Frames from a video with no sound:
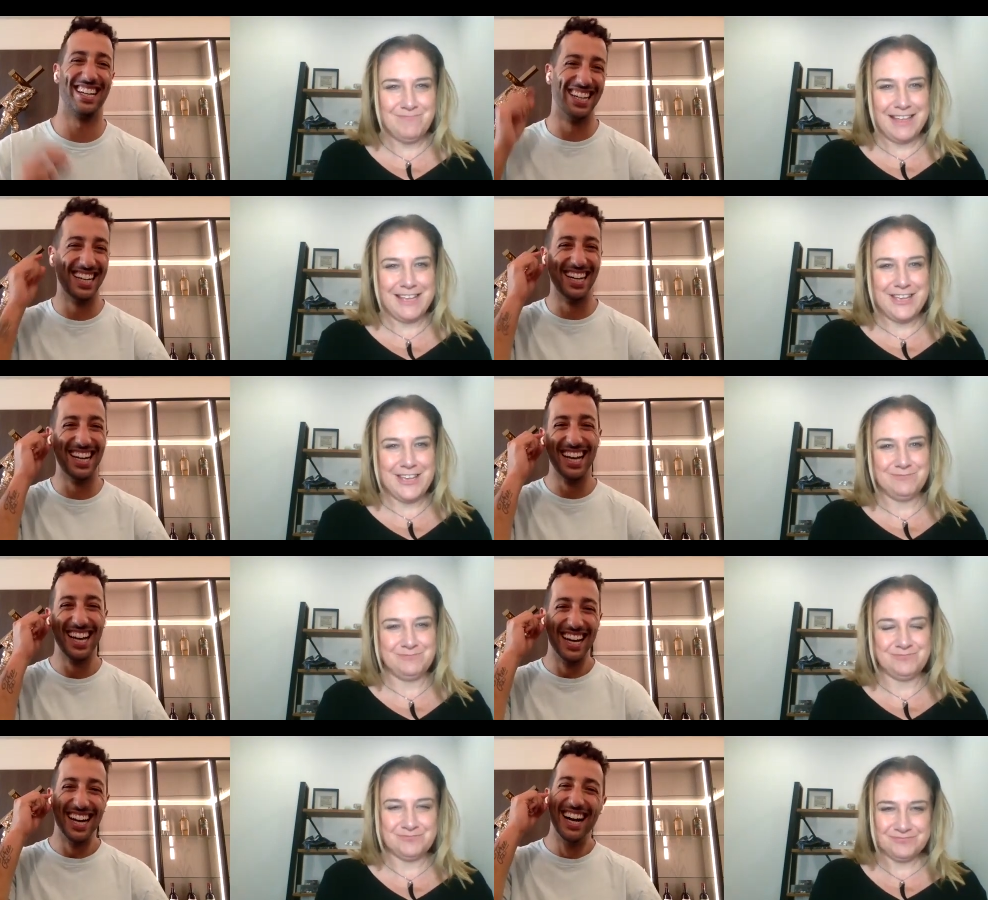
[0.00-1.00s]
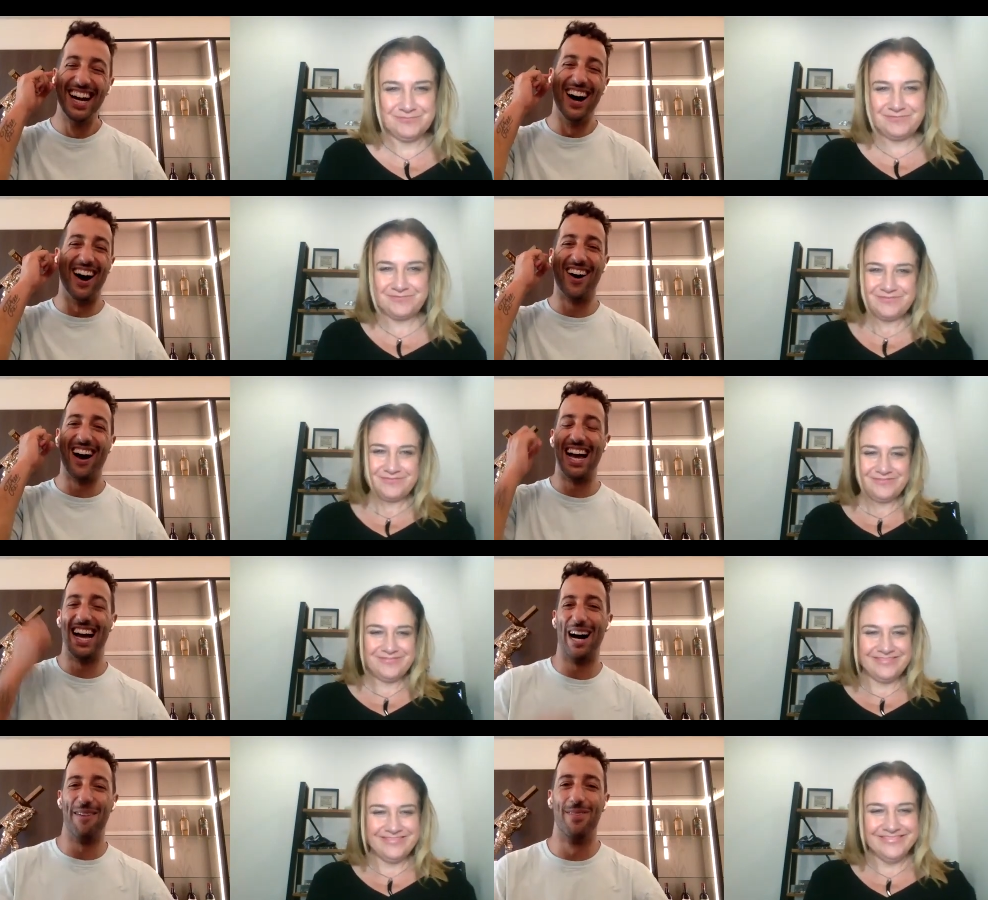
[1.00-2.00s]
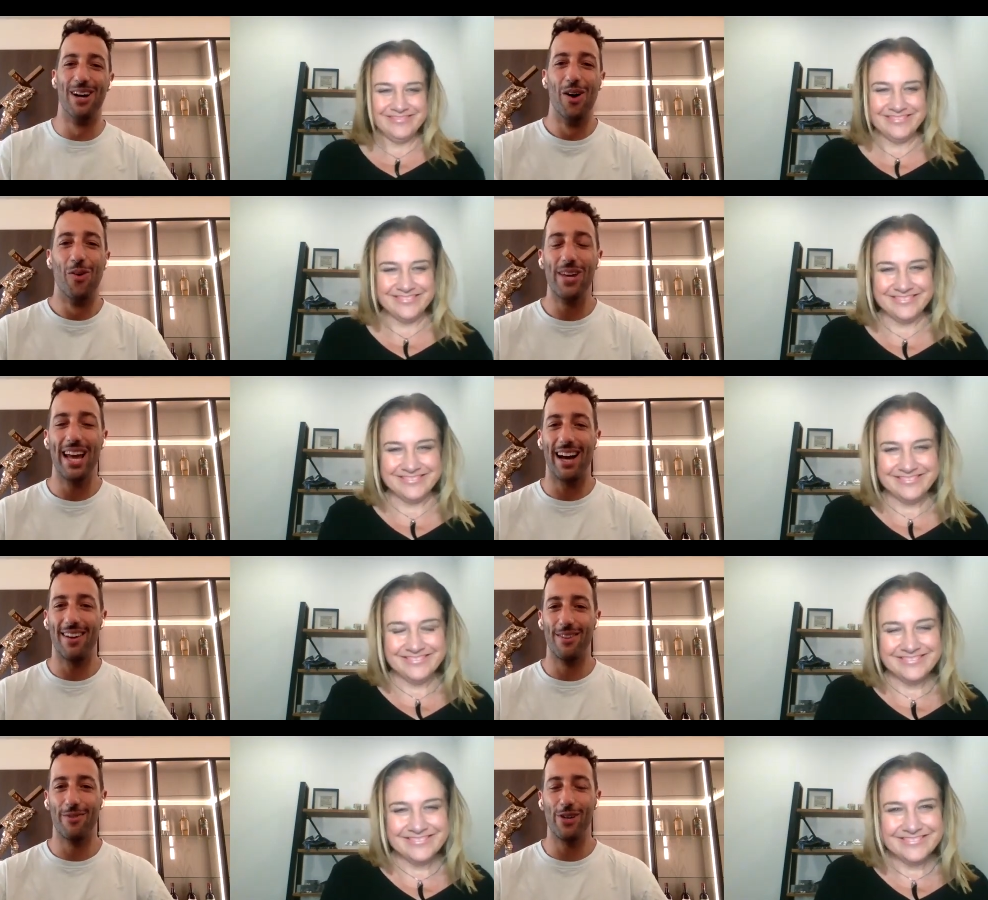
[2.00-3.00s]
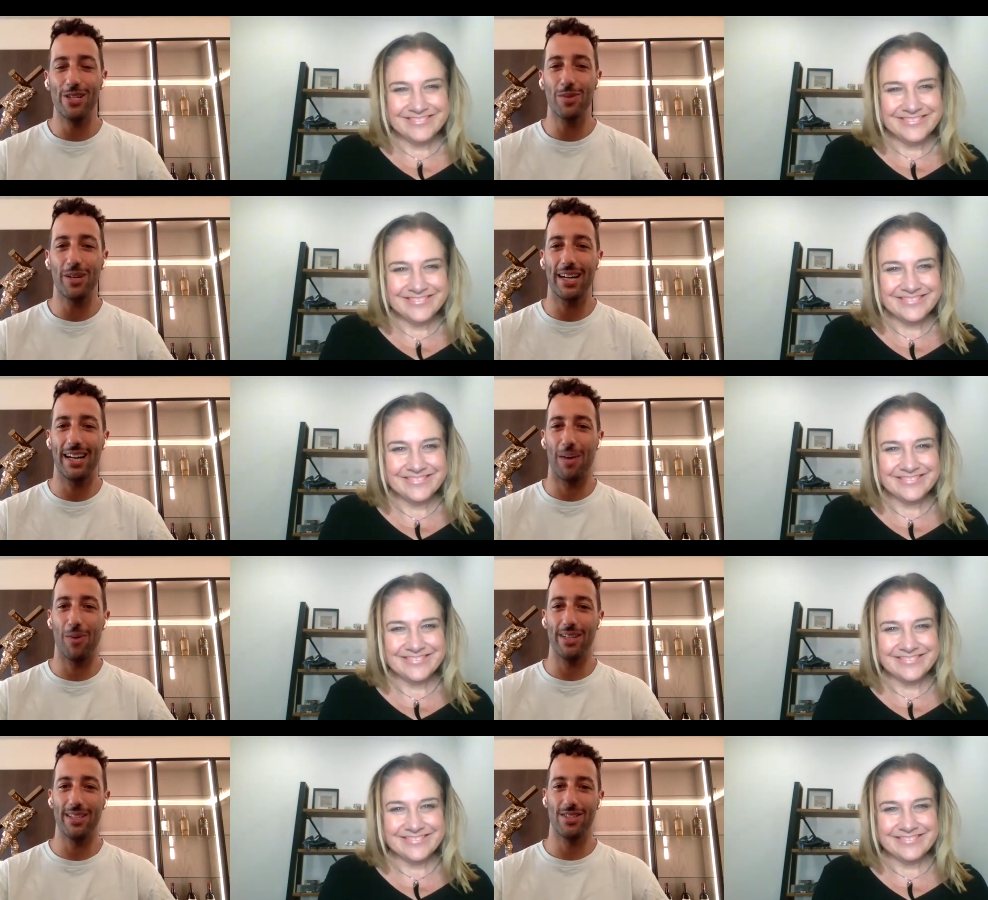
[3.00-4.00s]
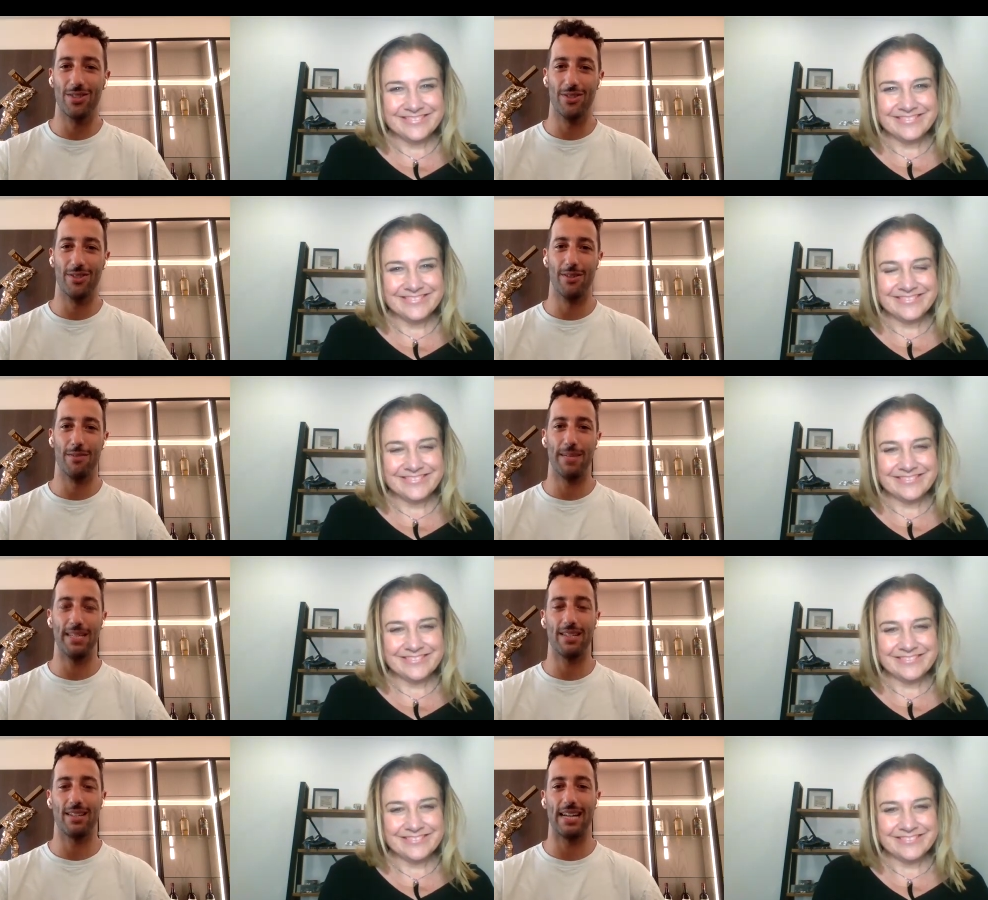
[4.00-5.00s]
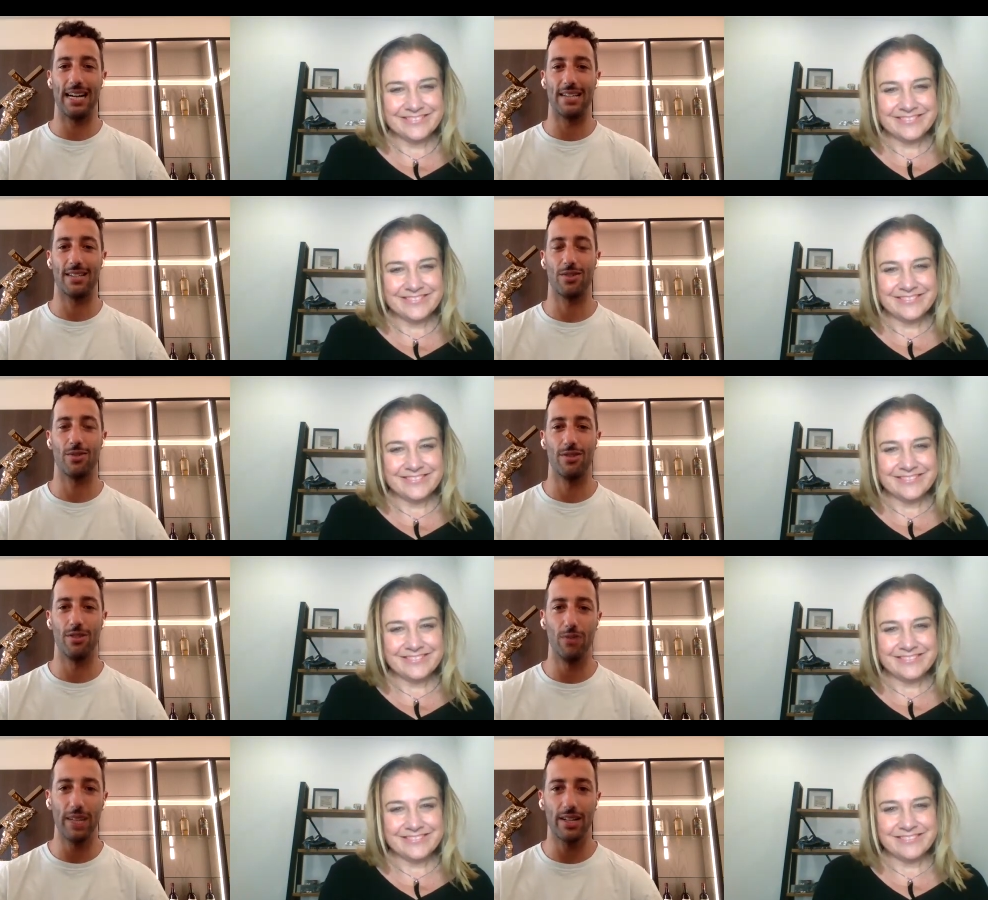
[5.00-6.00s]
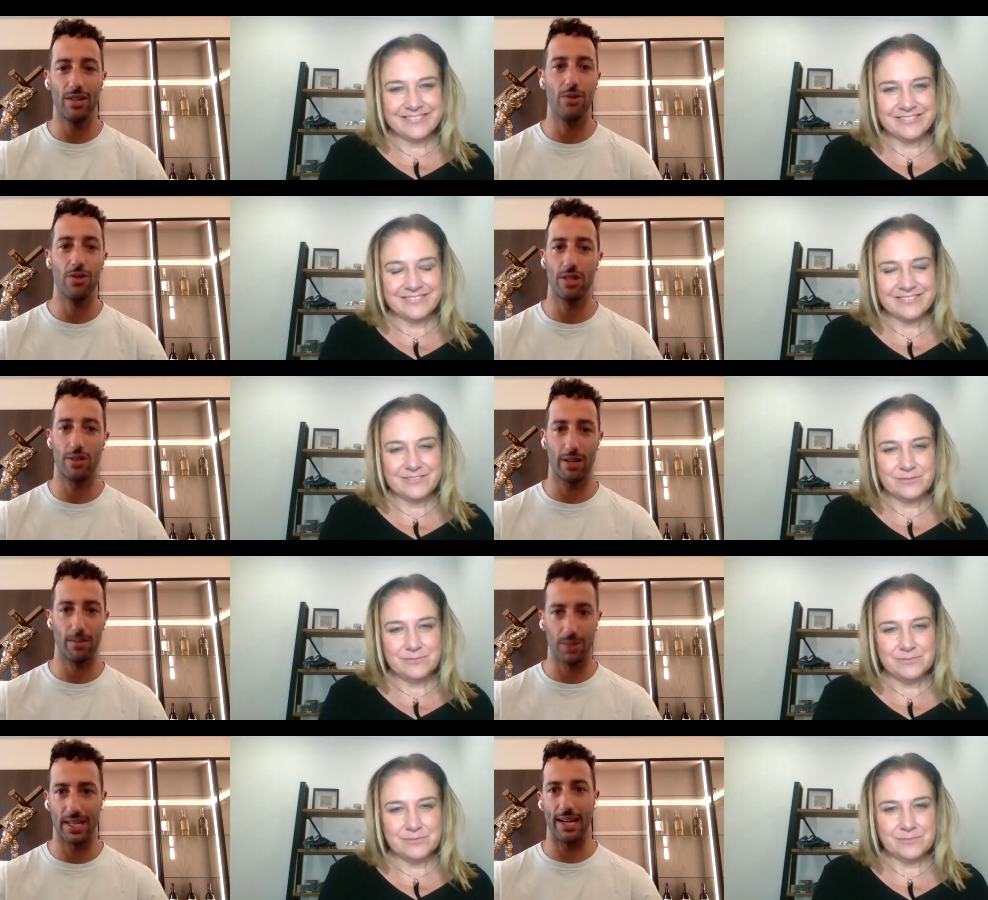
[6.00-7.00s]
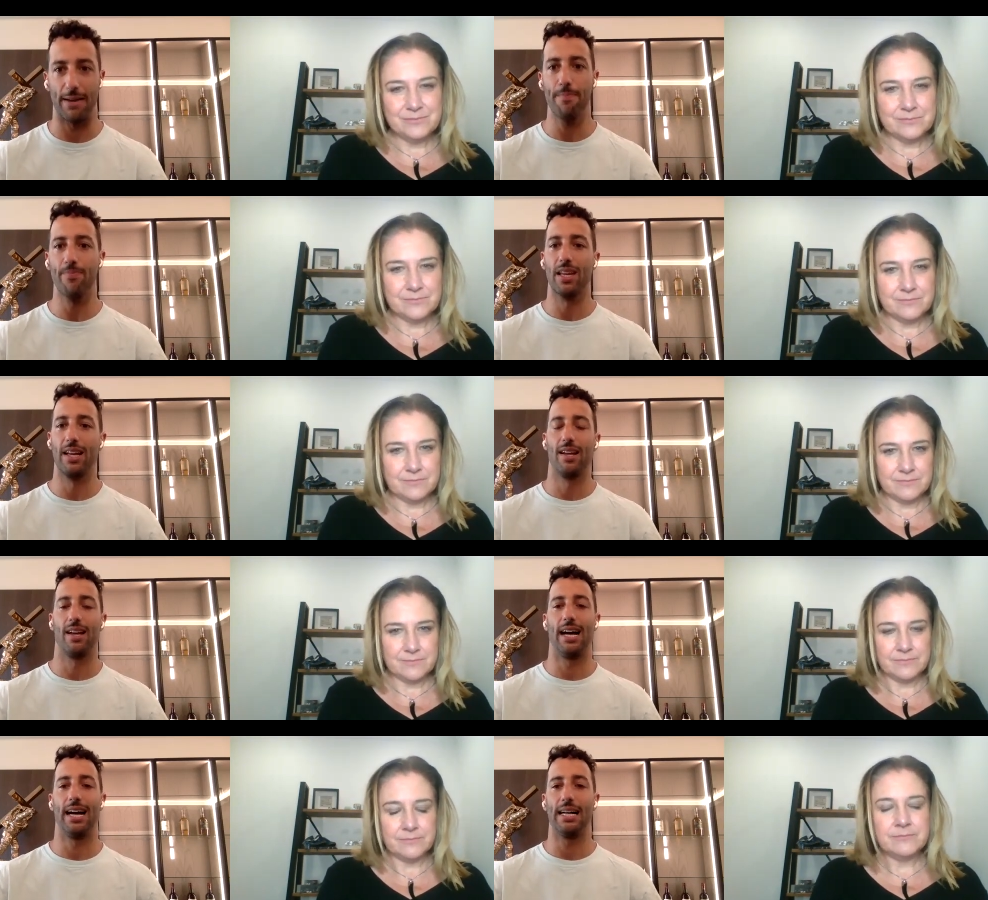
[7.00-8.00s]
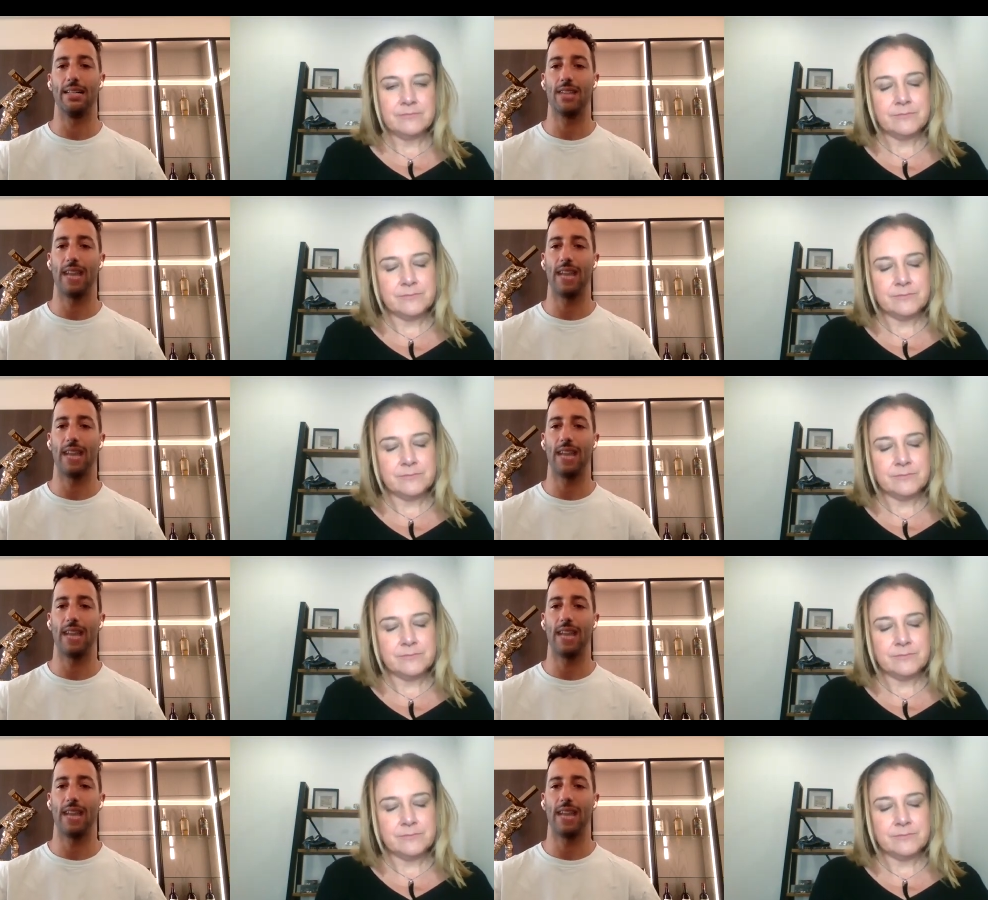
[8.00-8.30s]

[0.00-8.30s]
Speaker 1: Thank you. All right. Um, well, yeah. I, first one, I, I wanted to basically ask. So you lead a huge and incredible team. Uh,